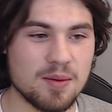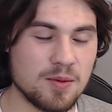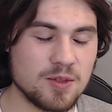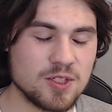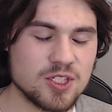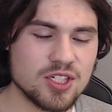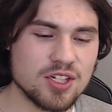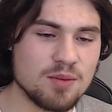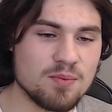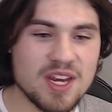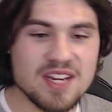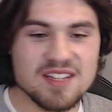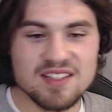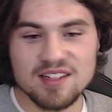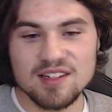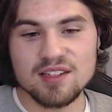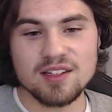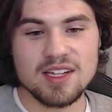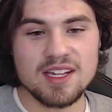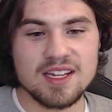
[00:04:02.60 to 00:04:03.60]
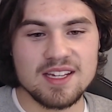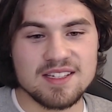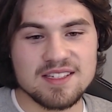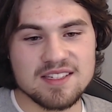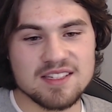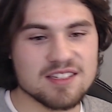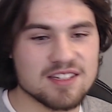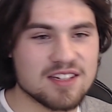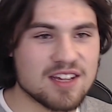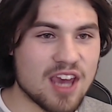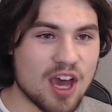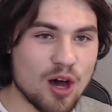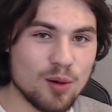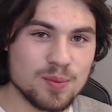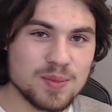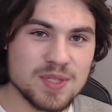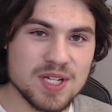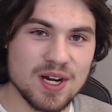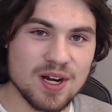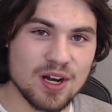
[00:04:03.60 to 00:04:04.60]
She basically
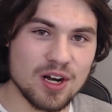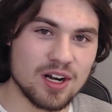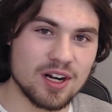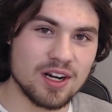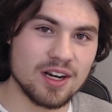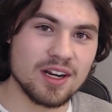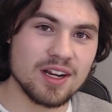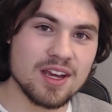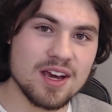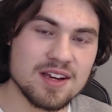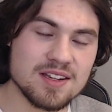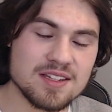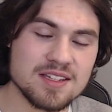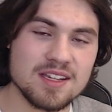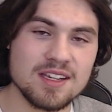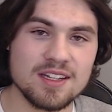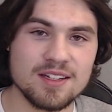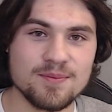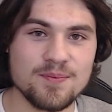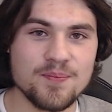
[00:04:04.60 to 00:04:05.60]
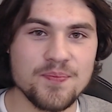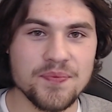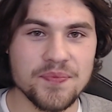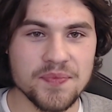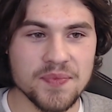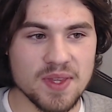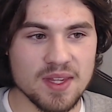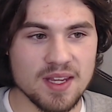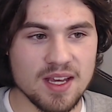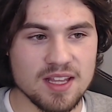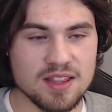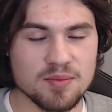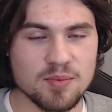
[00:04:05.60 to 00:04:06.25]
scalped her cousin at the